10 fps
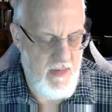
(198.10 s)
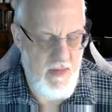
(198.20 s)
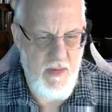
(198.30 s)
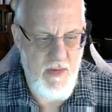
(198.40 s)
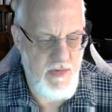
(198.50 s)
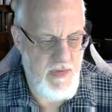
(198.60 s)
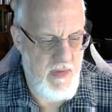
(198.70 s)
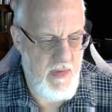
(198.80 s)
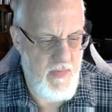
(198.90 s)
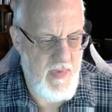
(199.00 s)
use
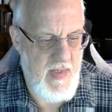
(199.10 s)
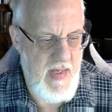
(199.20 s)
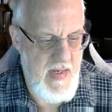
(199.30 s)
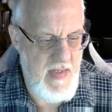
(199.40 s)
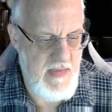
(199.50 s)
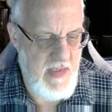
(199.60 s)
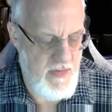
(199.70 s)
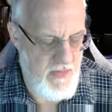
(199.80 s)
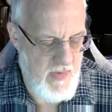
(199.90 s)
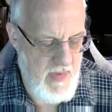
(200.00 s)
the keys, I
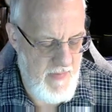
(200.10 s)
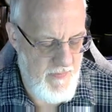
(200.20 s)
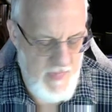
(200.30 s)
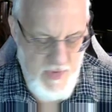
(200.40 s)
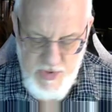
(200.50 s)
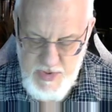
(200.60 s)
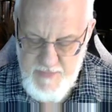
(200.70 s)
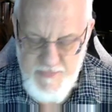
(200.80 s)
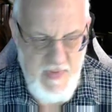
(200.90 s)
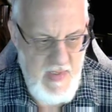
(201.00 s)
do a
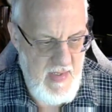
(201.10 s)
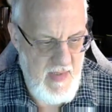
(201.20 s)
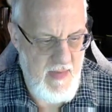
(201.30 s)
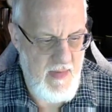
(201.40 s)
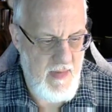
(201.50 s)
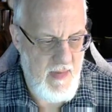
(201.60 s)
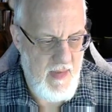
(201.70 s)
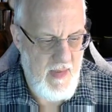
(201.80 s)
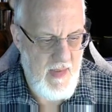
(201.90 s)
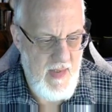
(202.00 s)
shift N
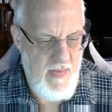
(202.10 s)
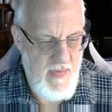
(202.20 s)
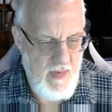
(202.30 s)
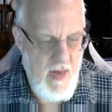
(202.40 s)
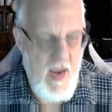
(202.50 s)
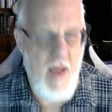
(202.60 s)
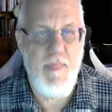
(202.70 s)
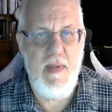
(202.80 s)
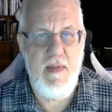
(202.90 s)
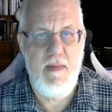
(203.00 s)
and then
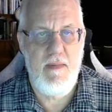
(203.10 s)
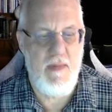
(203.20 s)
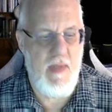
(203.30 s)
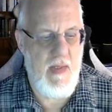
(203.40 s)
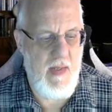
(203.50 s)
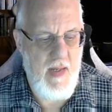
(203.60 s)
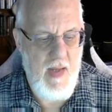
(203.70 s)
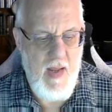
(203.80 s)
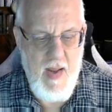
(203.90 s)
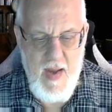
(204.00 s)
copy, okay?
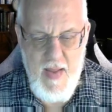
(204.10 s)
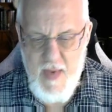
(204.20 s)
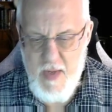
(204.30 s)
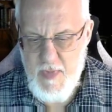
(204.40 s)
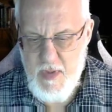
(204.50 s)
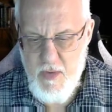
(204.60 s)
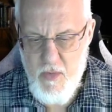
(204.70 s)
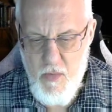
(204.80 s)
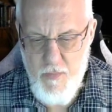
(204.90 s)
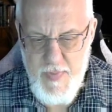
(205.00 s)
And then I'm going to
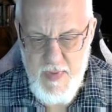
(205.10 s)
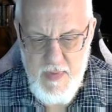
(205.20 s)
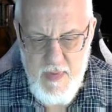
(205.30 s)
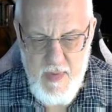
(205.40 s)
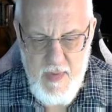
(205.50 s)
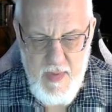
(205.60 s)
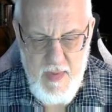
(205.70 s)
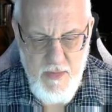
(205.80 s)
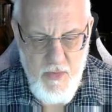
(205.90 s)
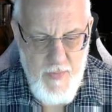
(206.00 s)
go open
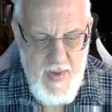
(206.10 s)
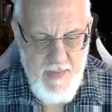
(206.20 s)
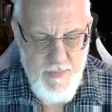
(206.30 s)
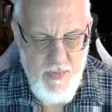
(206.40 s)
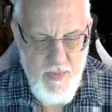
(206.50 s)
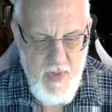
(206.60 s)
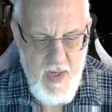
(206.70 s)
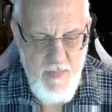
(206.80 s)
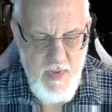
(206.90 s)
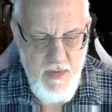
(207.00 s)
a notepad
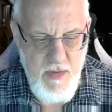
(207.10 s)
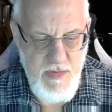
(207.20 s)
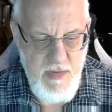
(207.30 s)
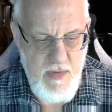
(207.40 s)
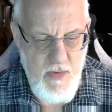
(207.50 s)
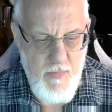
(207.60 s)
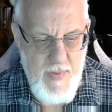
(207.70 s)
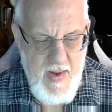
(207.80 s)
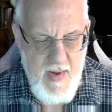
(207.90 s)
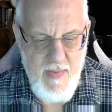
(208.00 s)
program. You can use the
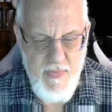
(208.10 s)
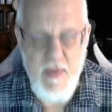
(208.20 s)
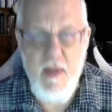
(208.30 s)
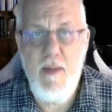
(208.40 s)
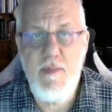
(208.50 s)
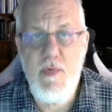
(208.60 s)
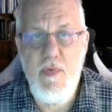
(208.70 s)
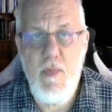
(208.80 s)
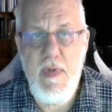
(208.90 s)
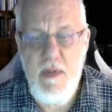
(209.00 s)
notepad that comes with
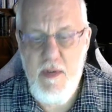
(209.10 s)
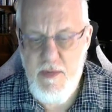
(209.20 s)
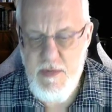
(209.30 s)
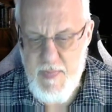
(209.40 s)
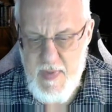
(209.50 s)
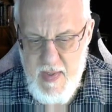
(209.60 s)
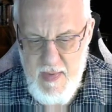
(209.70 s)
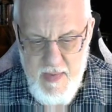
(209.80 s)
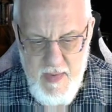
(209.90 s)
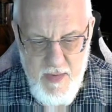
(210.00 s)
Windows, but I
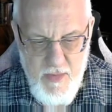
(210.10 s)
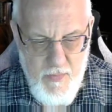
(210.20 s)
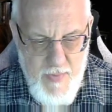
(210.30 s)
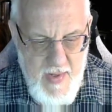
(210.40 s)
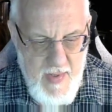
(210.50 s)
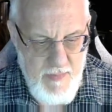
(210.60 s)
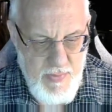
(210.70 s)
like Notepad++.